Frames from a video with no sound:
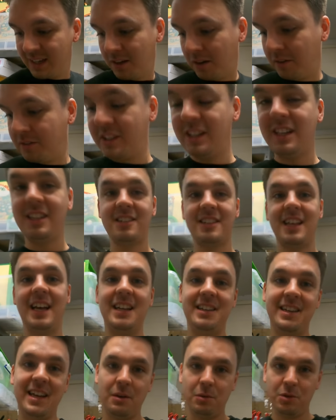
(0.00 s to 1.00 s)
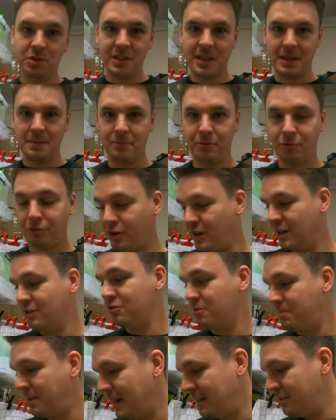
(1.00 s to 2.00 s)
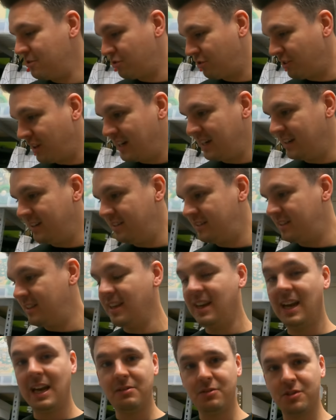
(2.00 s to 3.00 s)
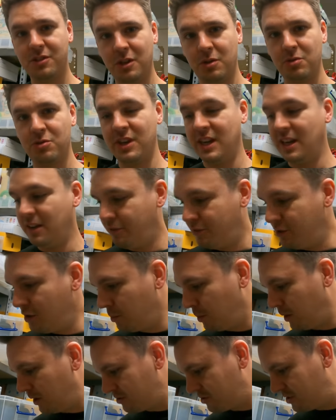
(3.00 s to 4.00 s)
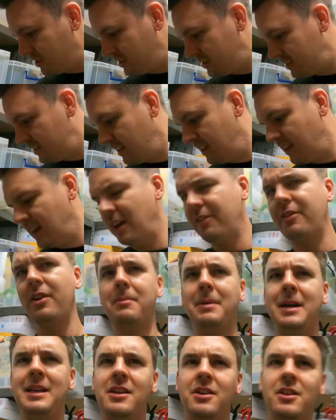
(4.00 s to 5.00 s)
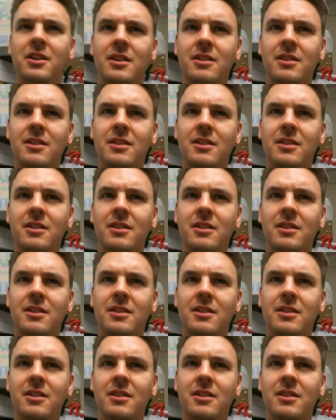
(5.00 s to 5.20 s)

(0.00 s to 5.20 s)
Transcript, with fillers: Obviously the standout was them £300 trainers, haven't sold yet, a few watches. I think I made